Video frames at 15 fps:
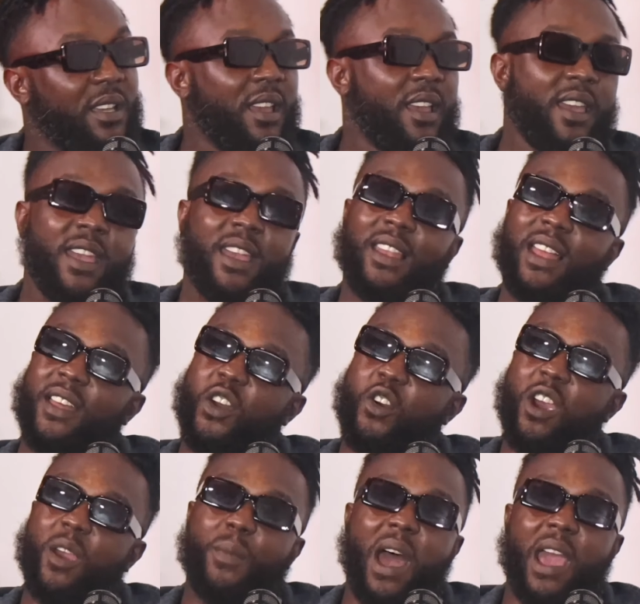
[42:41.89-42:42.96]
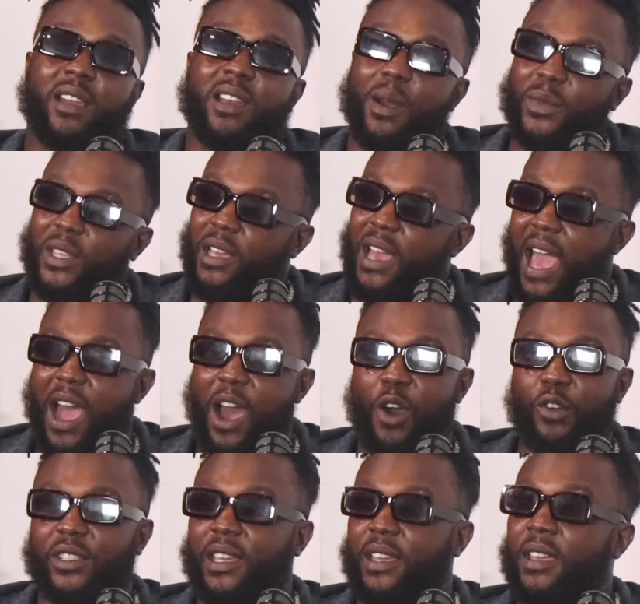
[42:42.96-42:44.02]
Okay. Let everybody come to the
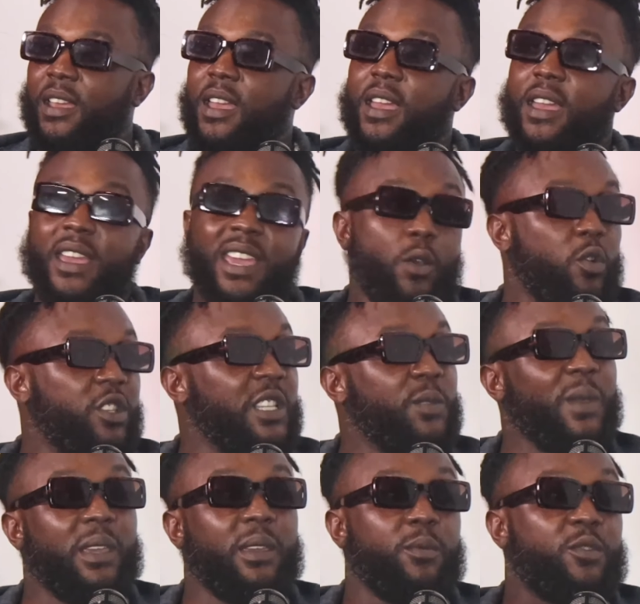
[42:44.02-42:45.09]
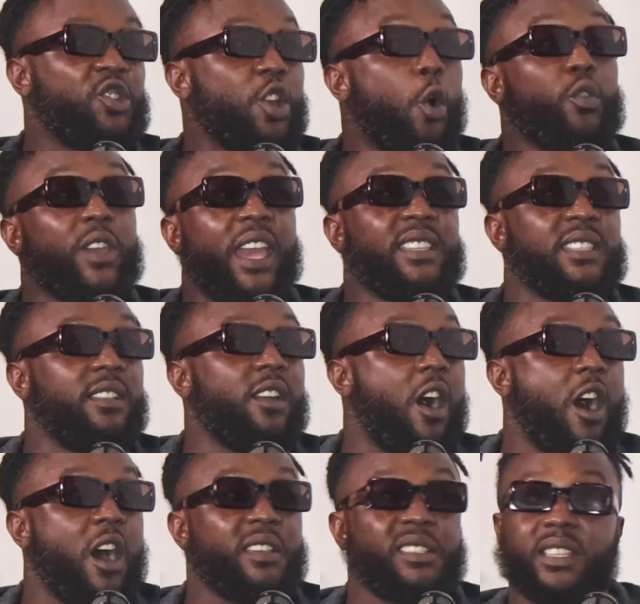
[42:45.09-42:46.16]
house and he would just be showcasing the
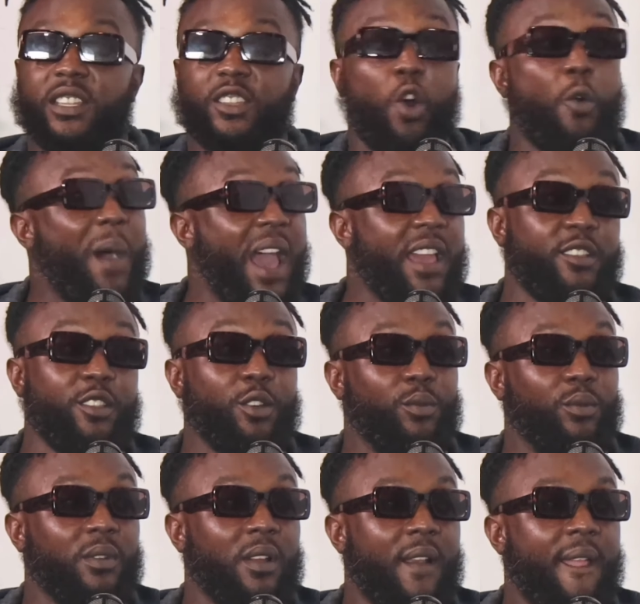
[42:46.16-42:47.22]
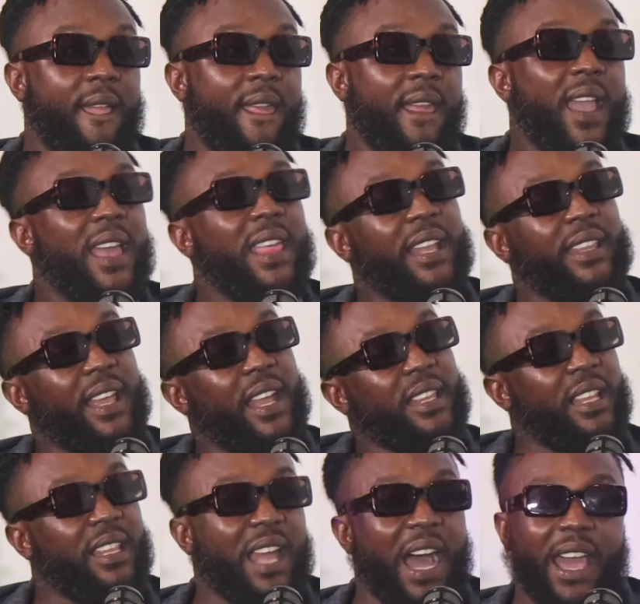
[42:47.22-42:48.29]
artist that nobody knew. Okay. And at the end of
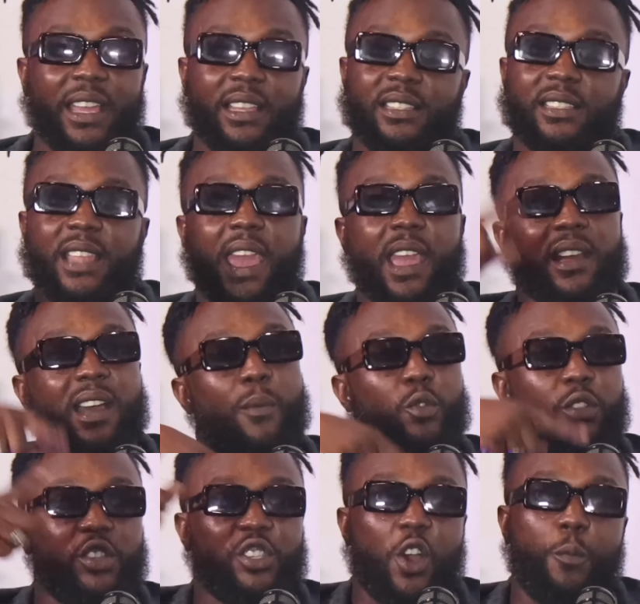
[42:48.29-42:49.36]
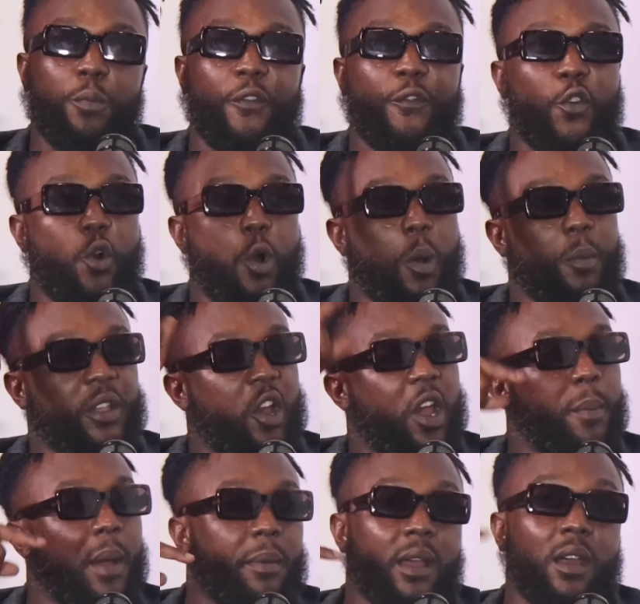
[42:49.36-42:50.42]
the night, they'd come on the jump, perform, and
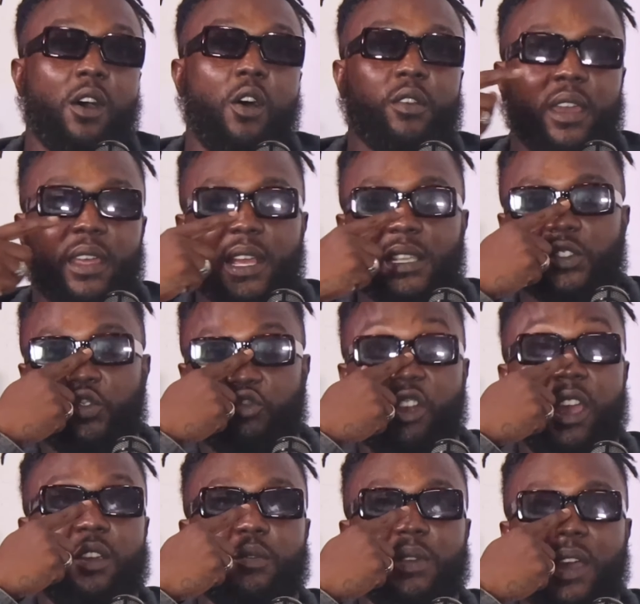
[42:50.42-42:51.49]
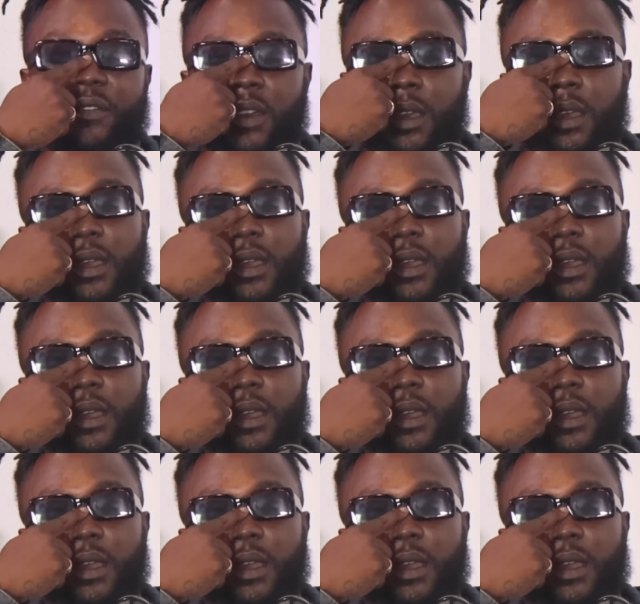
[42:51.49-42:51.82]
everybody like, oh, okay, that's Drake or whatever.